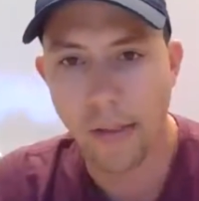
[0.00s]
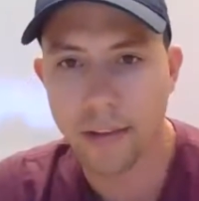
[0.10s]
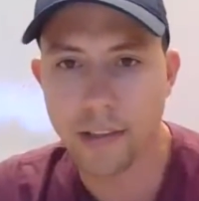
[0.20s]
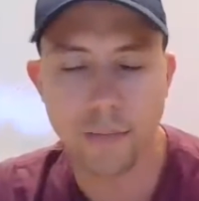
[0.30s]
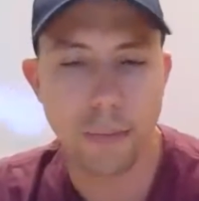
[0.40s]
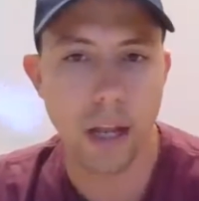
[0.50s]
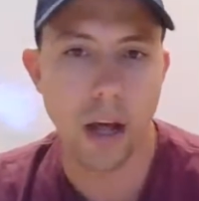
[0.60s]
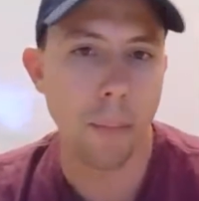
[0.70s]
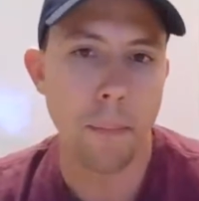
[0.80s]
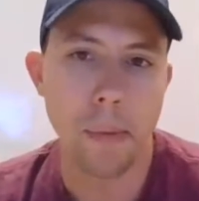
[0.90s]
This has been
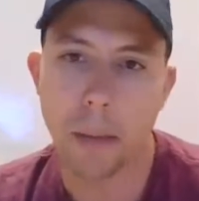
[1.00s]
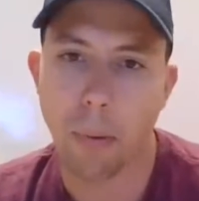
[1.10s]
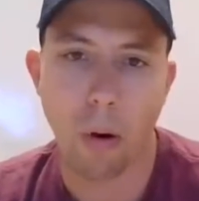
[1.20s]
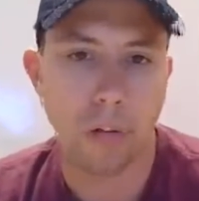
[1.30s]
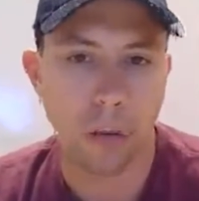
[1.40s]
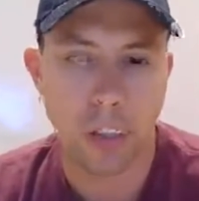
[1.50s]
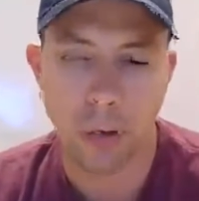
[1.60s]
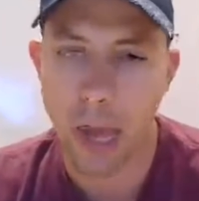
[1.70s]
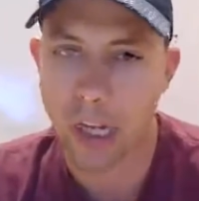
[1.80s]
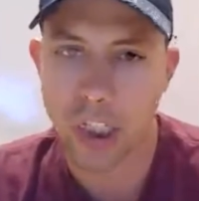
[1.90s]
a big part of our
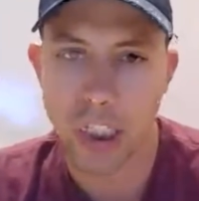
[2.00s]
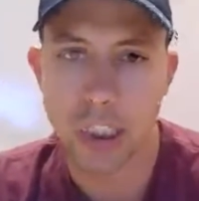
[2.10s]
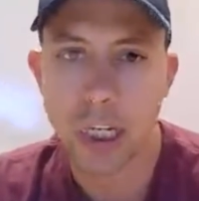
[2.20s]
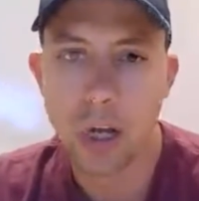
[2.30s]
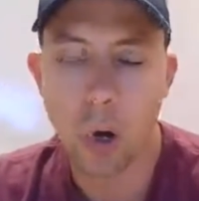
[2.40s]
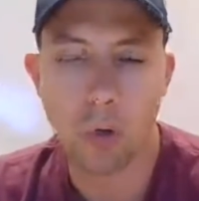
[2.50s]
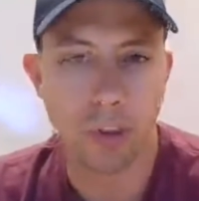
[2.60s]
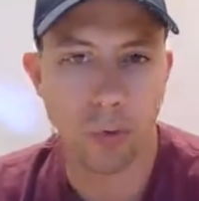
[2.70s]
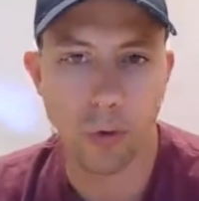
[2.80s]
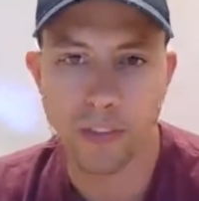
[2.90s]
strategy over
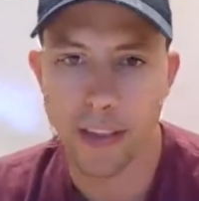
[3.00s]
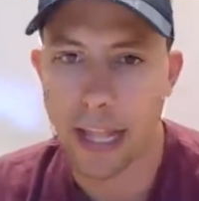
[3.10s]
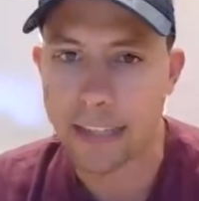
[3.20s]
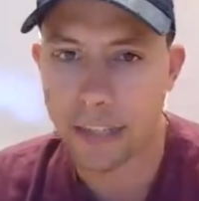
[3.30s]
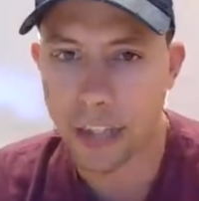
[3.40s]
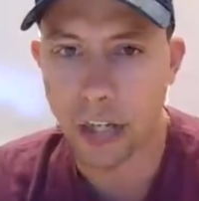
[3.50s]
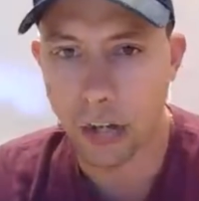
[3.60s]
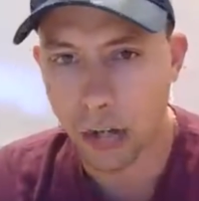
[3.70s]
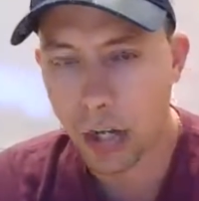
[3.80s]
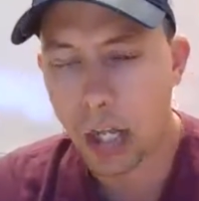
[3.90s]
the course of the last
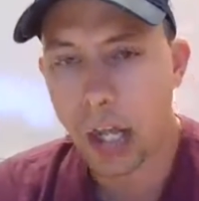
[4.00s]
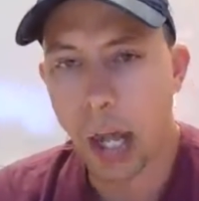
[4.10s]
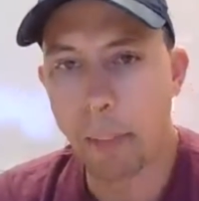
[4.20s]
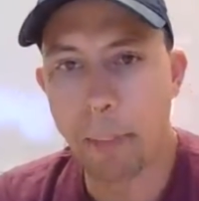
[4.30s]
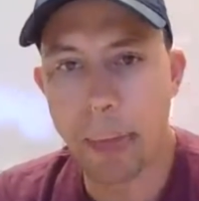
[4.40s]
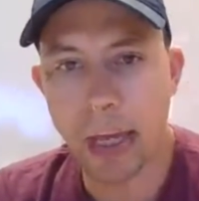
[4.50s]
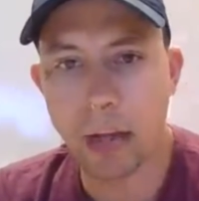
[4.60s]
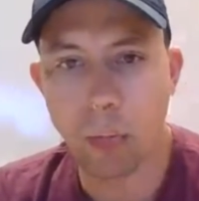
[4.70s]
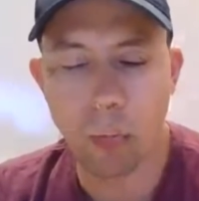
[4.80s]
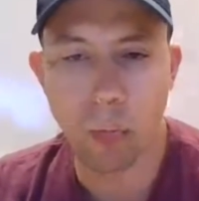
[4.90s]
year. A
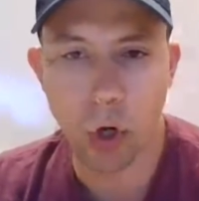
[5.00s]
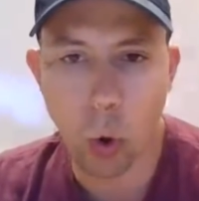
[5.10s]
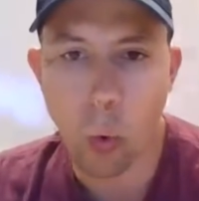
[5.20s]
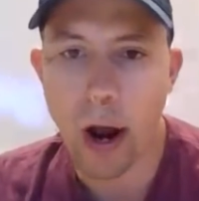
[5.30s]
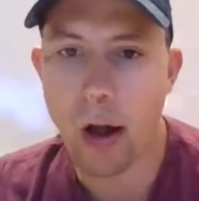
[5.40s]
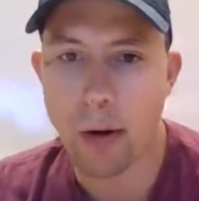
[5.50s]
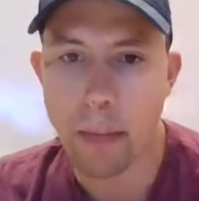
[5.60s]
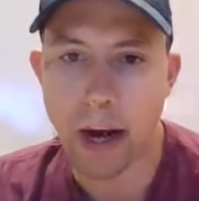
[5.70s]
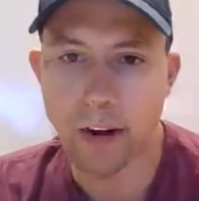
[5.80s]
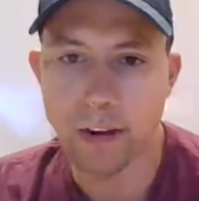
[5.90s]
big required
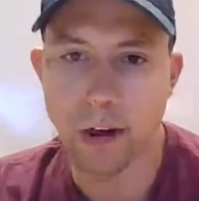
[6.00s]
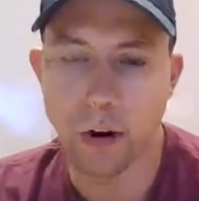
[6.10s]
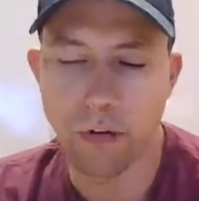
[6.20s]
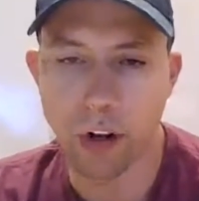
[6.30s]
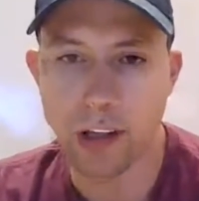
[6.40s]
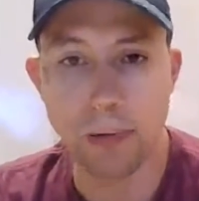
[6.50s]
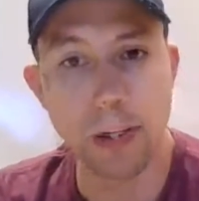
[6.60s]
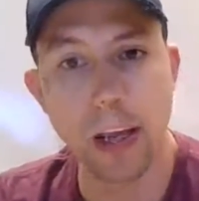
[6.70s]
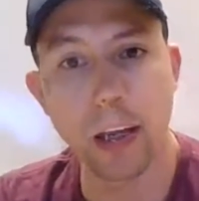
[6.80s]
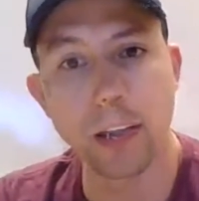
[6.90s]
milestone for us to be
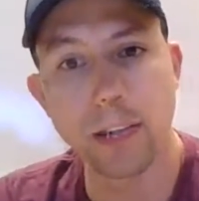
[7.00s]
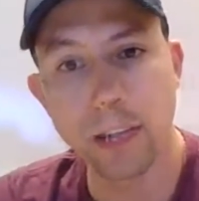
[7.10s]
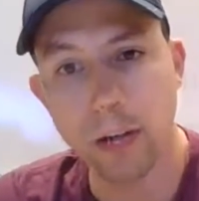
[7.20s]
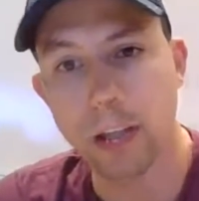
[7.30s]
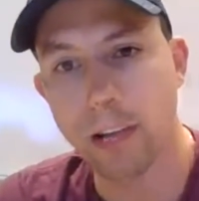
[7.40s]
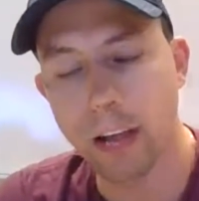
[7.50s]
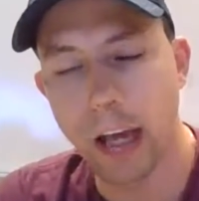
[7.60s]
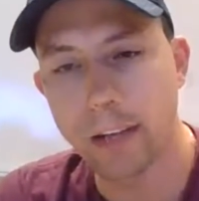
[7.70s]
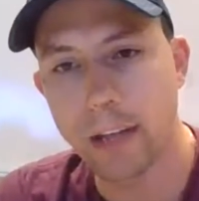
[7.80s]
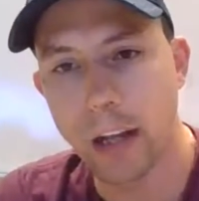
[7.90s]
taken
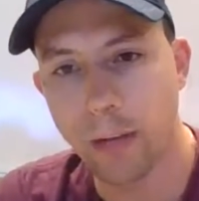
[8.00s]
seriously outside